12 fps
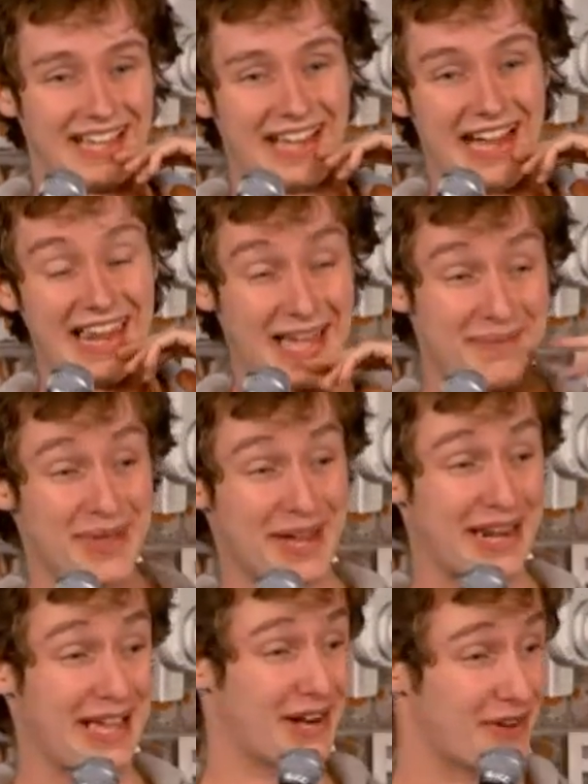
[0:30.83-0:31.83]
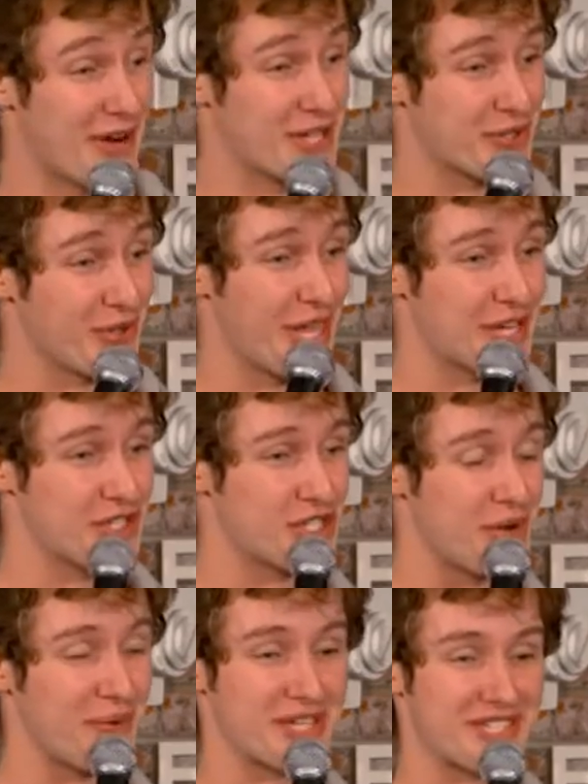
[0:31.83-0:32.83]
I like being in an interracial
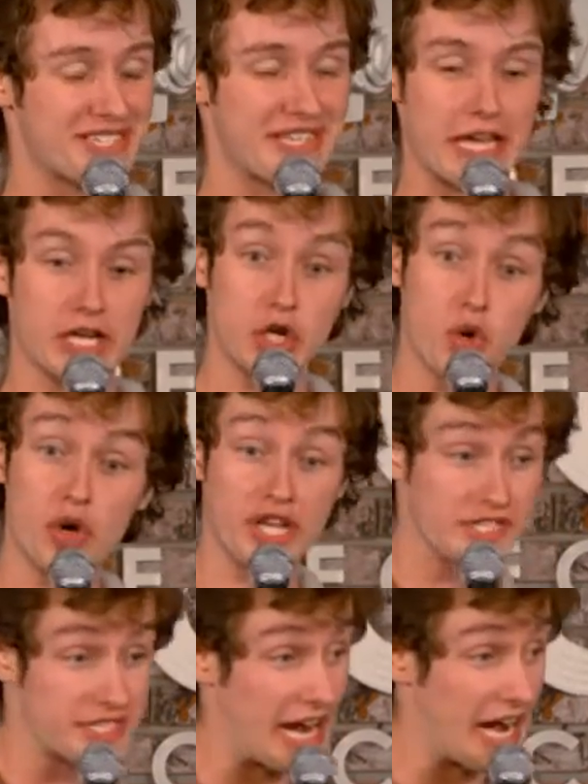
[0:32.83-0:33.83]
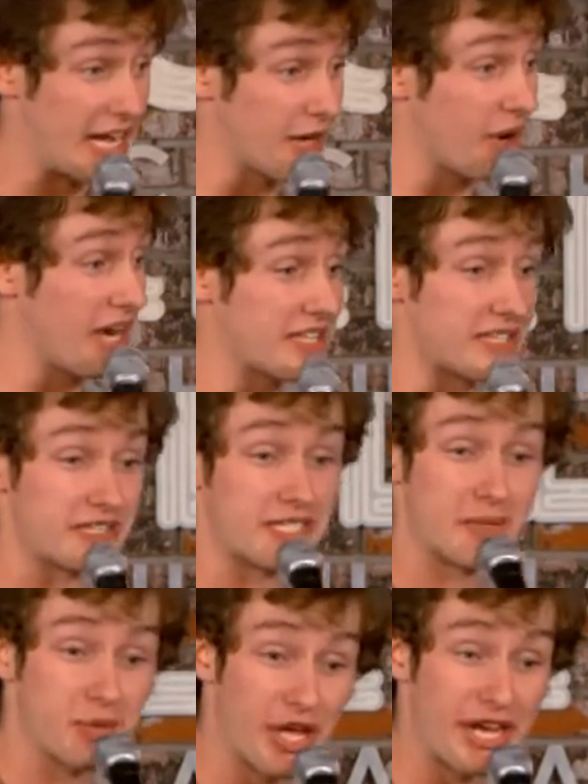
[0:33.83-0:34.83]
relationship because it's like new and exciting, right? It's a
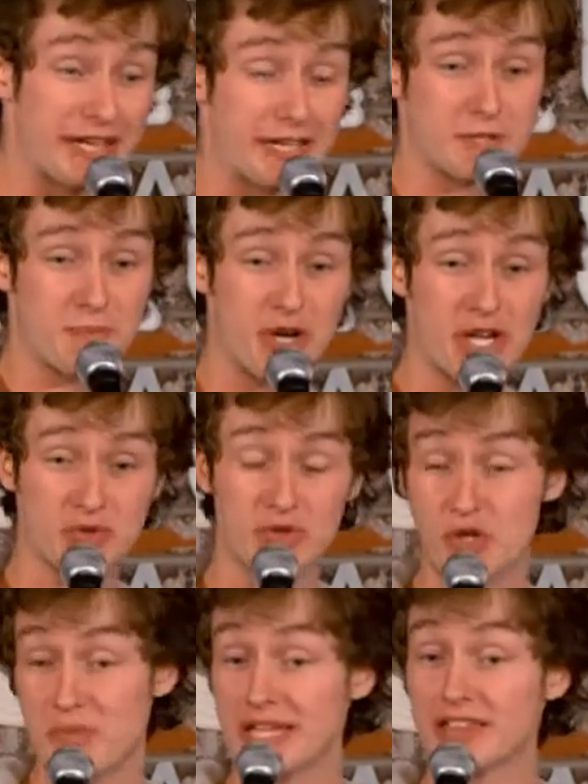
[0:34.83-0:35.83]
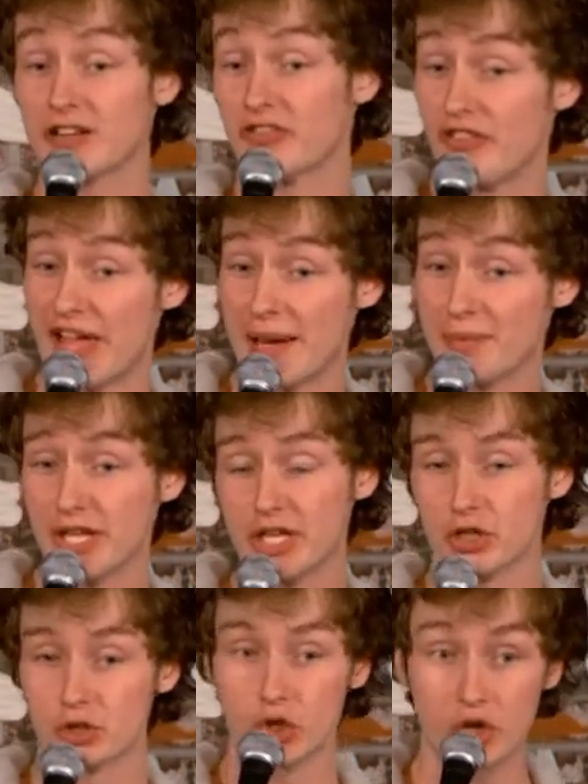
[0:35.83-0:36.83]
stimulating experience when you meet their family.
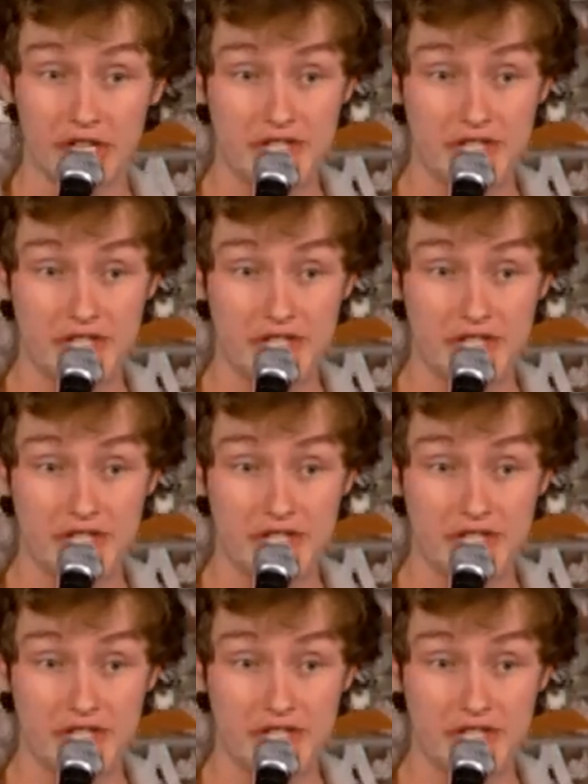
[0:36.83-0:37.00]
You're learning